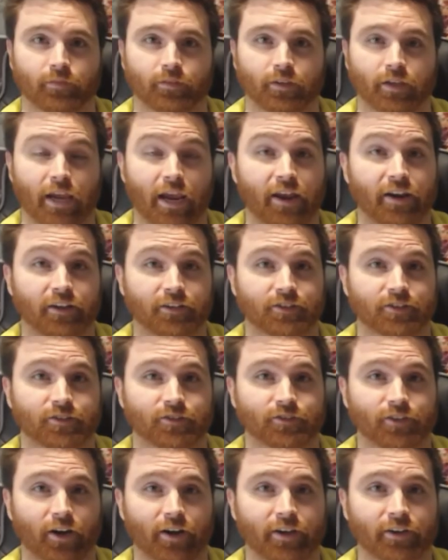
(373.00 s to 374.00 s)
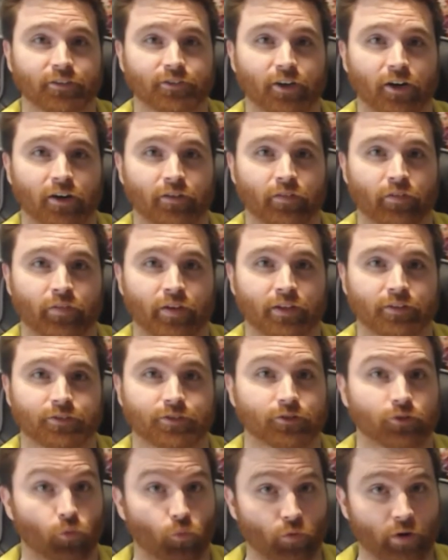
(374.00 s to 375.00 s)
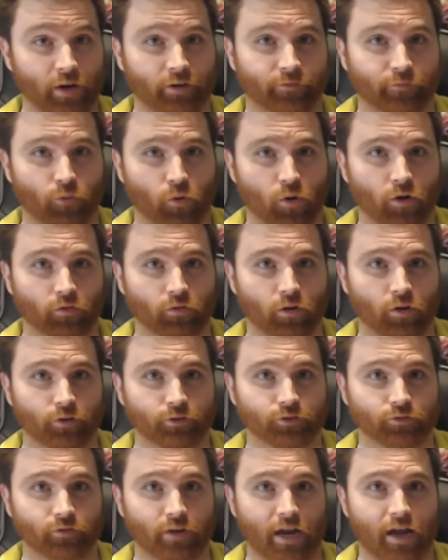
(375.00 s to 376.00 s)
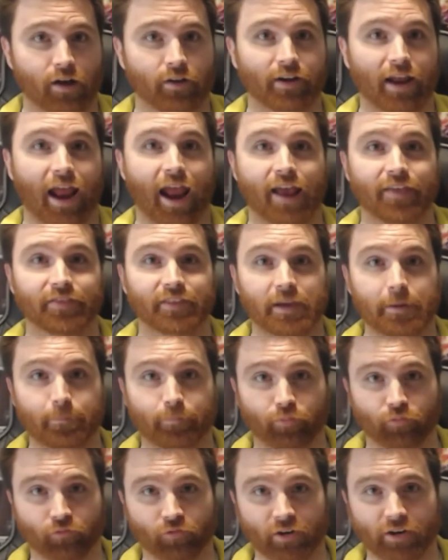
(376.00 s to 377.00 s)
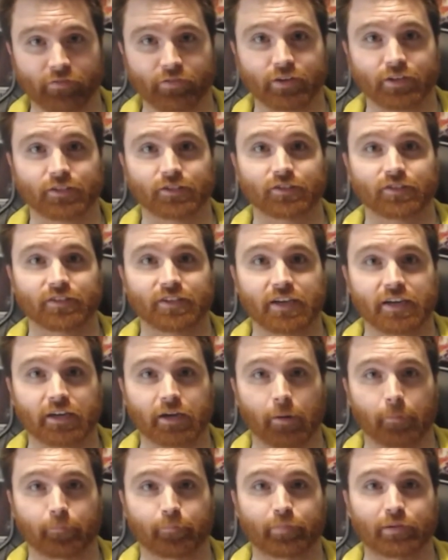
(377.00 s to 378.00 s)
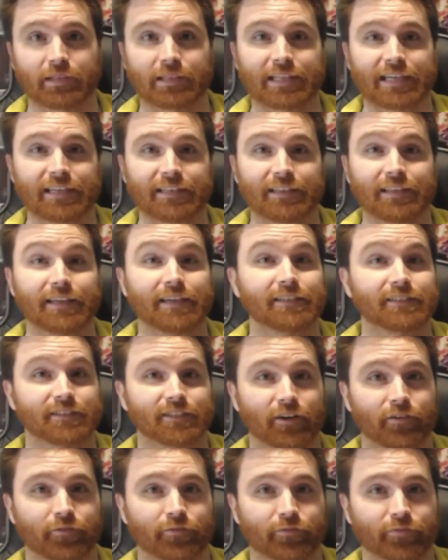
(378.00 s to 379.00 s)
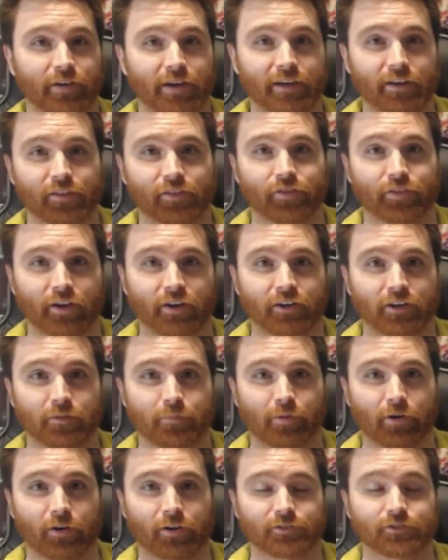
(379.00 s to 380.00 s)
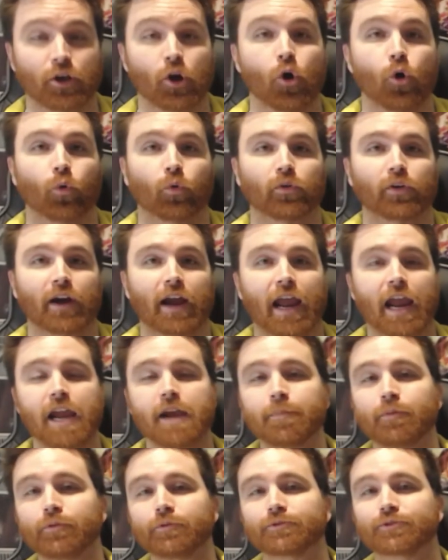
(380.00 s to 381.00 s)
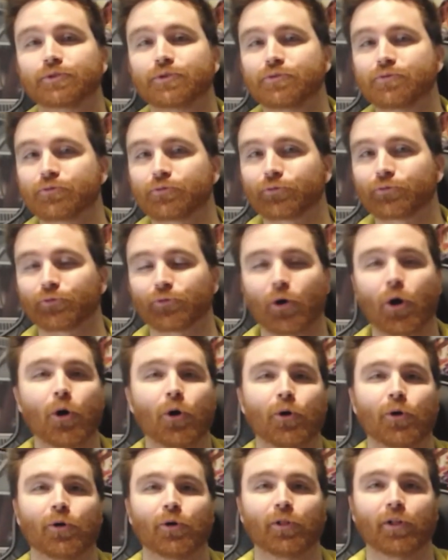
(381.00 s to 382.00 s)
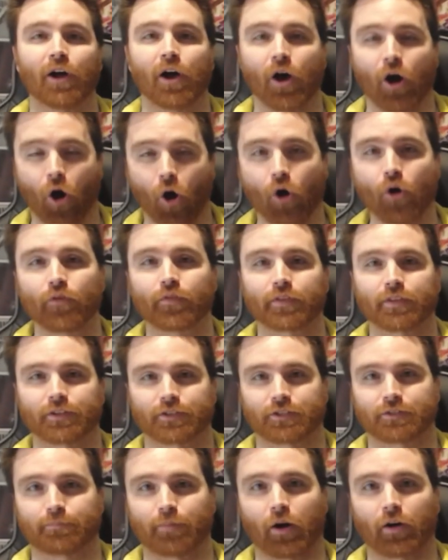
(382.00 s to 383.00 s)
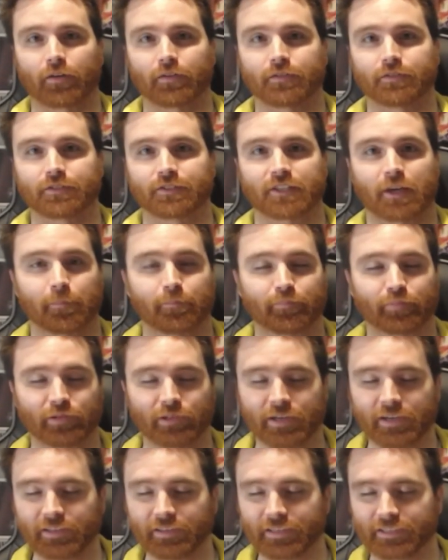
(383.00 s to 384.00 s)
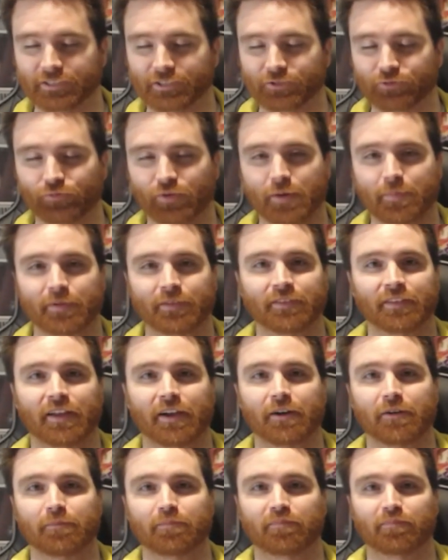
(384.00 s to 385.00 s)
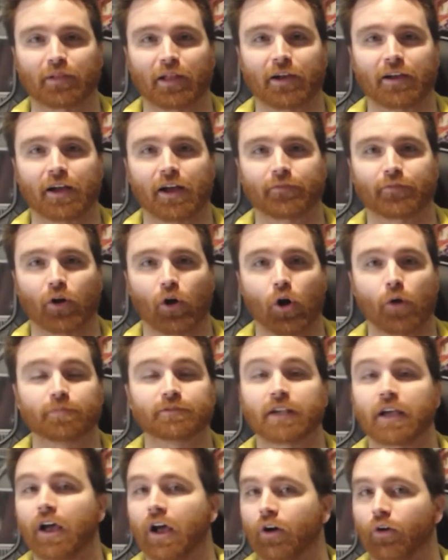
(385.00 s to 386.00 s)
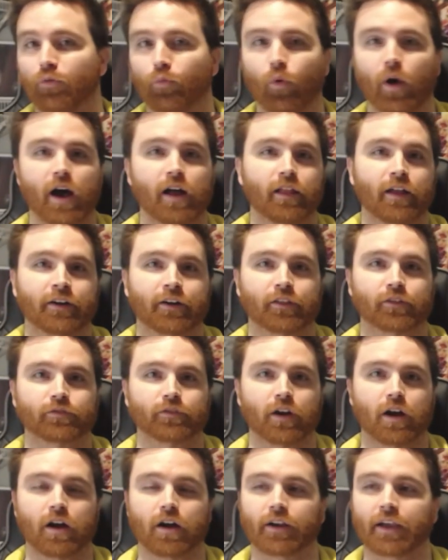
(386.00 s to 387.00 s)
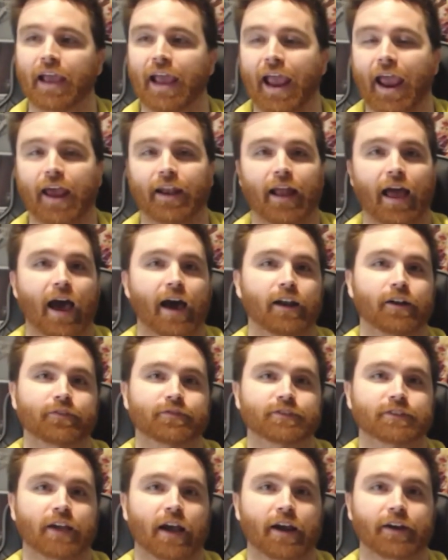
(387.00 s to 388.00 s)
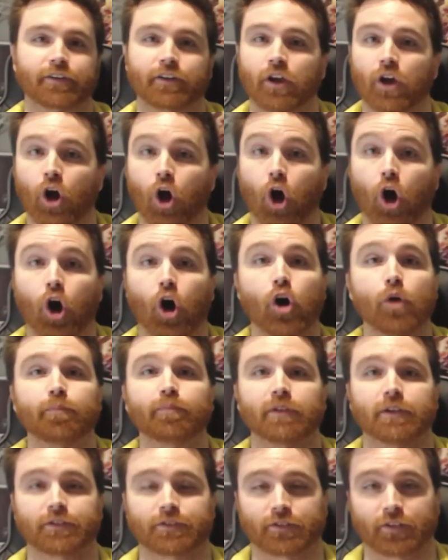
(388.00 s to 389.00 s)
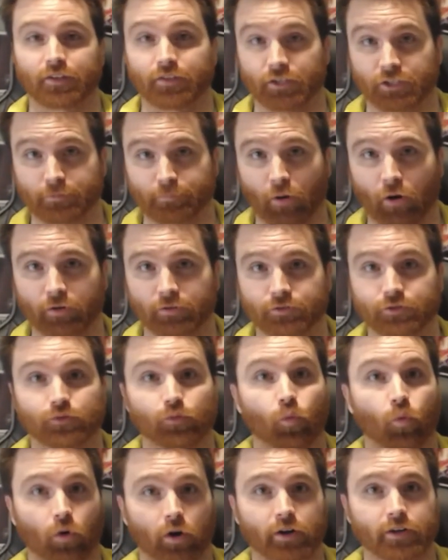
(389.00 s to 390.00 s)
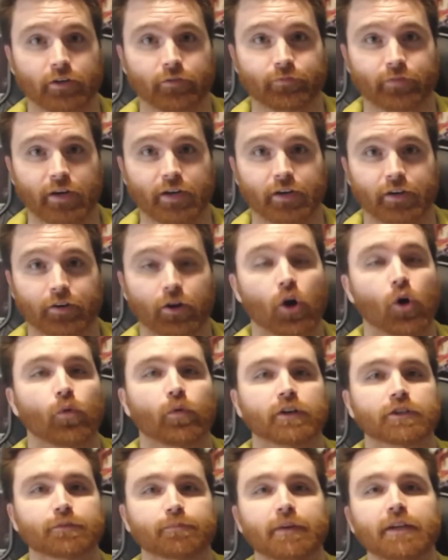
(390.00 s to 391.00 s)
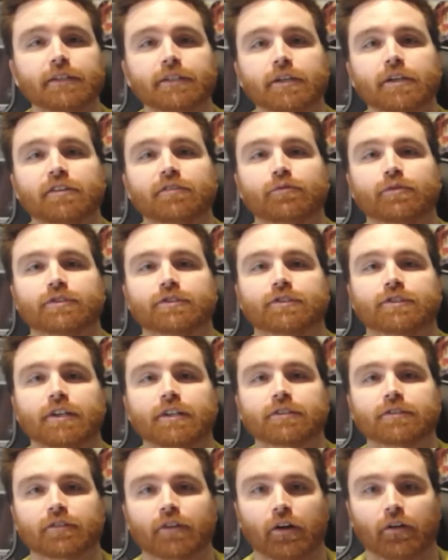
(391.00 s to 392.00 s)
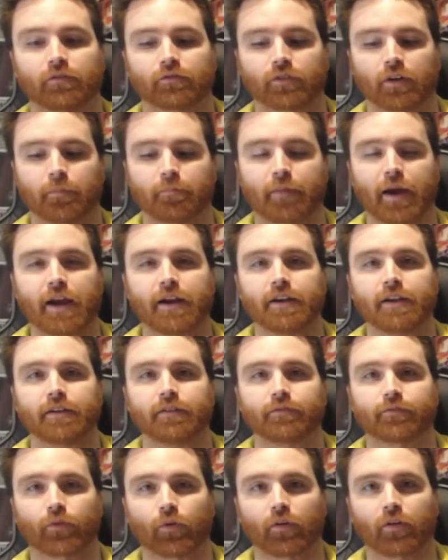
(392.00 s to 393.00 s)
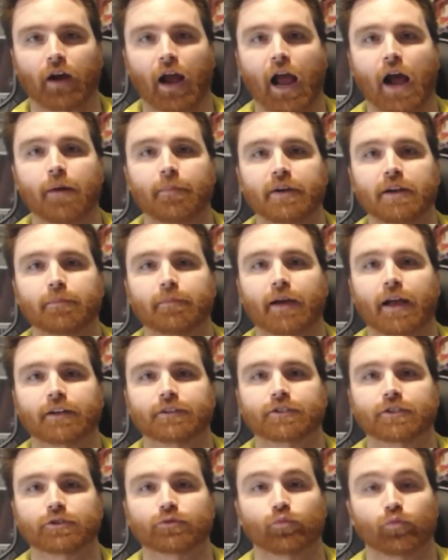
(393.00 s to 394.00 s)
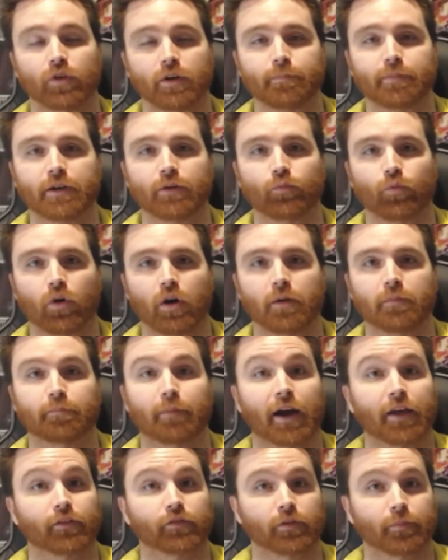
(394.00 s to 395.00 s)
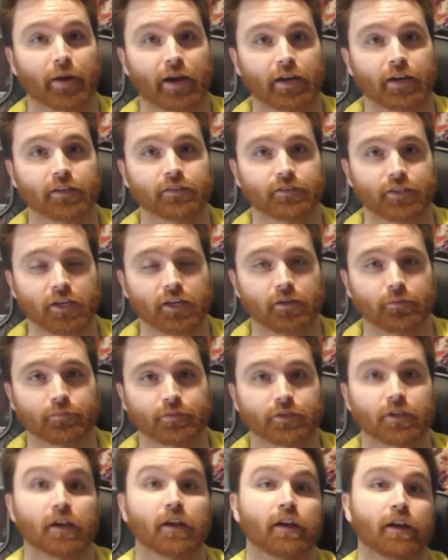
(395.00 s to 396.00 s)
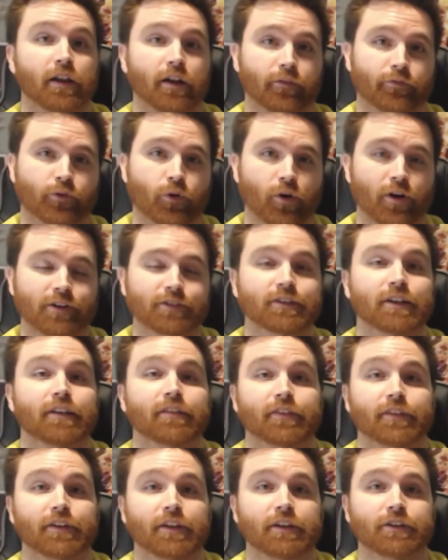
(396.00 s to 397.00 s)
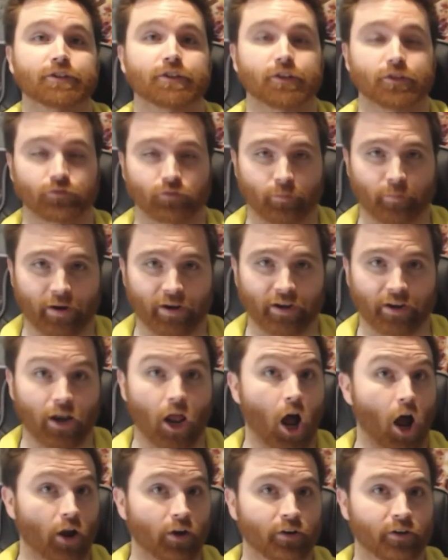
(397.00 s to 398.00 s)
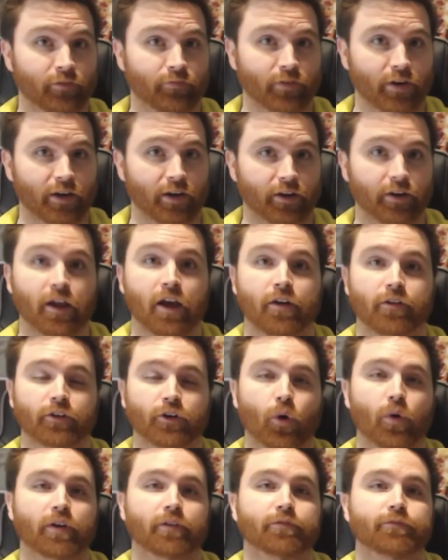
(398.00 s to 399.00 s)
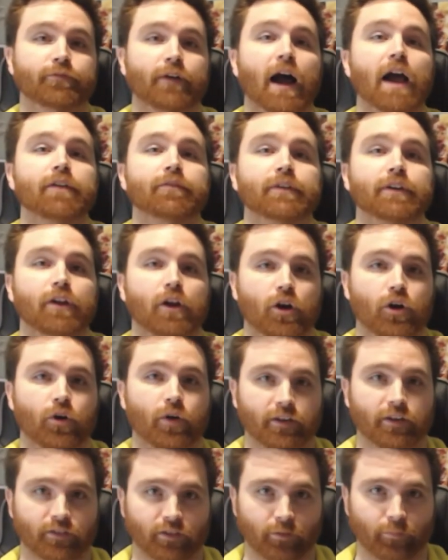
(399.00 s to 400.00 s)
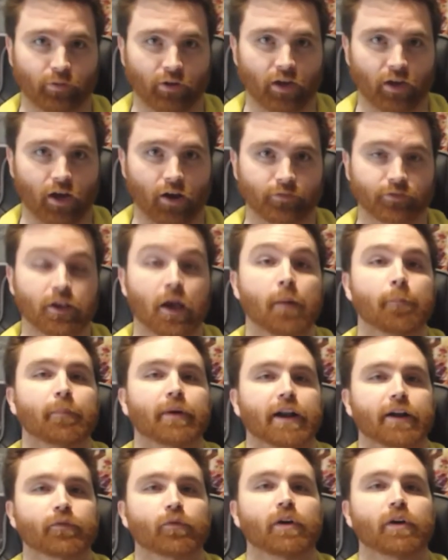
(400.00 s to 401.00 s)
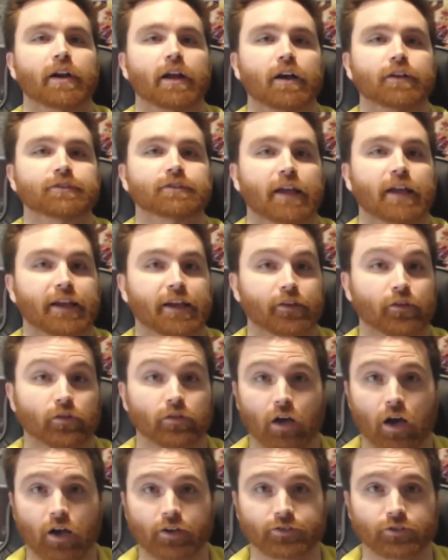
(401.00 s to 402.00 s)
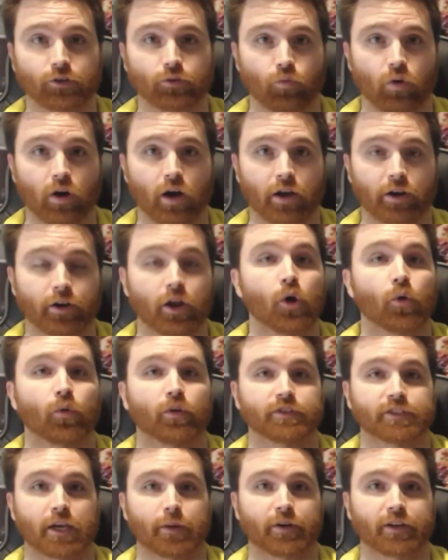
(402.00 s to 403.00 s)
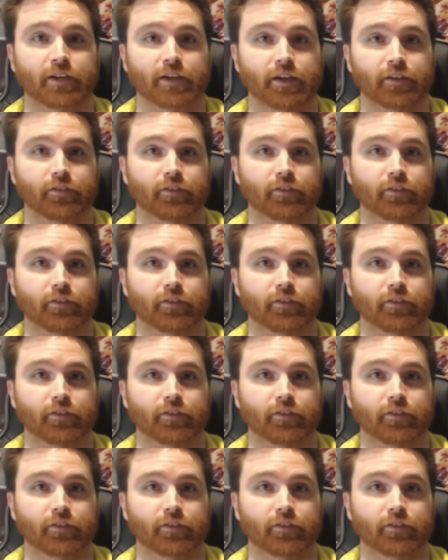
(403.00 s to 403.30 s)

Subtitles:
In a stunning turn of events, Week 4 rolls around and the previously completely defeated Thunderbirds were able to roll over the Spartans, completely sweeping their playoff hopes well under the rug and out of sight. Hopeless, the Spartans were defeated, which meant it was just remaining for how many matches would be won by the remaining teams. And of course, the Ninjas remained undefeated, going 5-0 into the playoffs, but everyone else that either lost or won was able to get